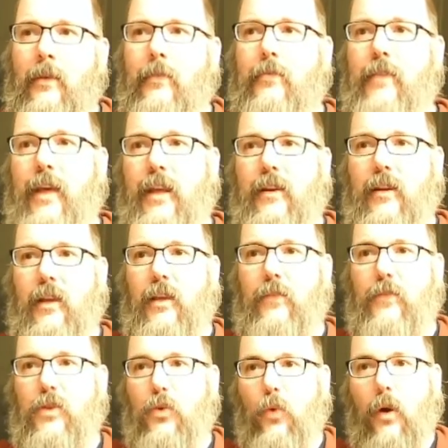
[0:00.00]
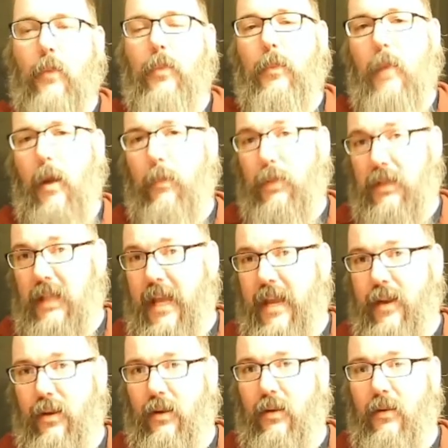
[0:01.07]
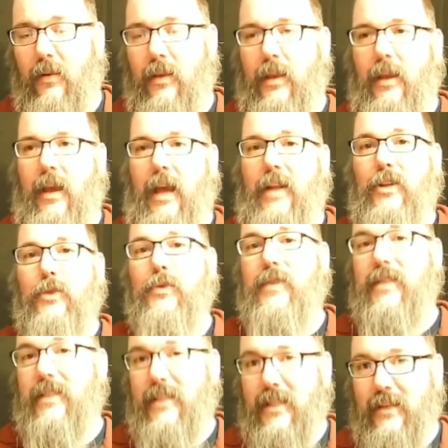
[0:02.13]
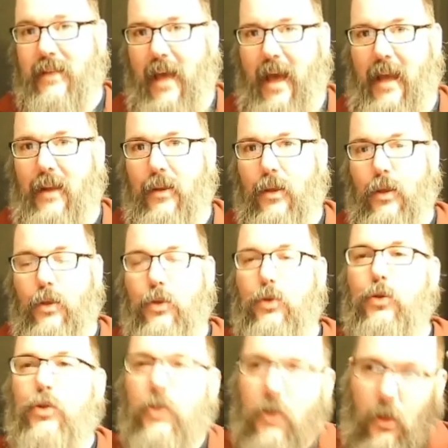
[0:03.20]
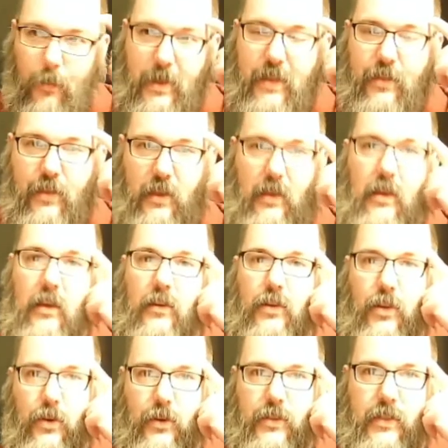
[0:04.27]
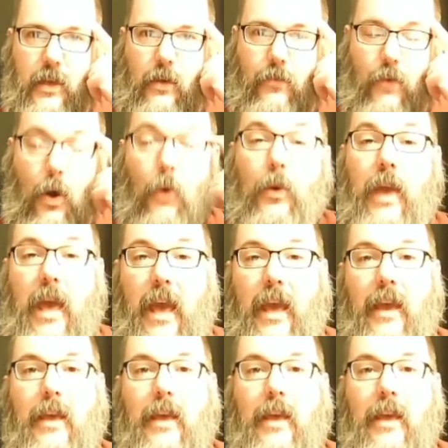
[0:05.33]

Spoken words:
Then if you are a player and you see that, you should be thinking to yourself, okay,